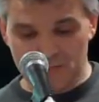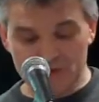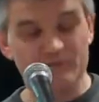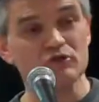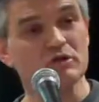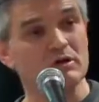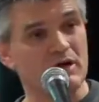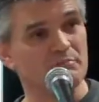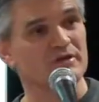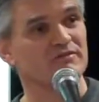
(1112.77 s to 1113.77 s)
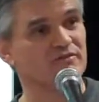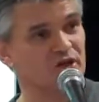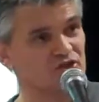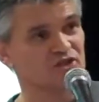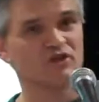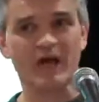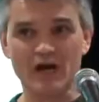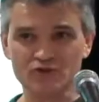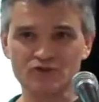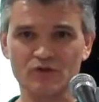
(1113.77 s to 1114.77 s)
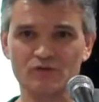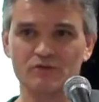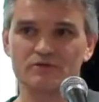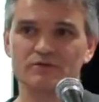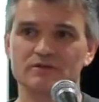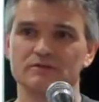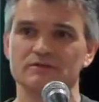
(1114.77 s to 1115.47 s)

But if you grow up in a functional household,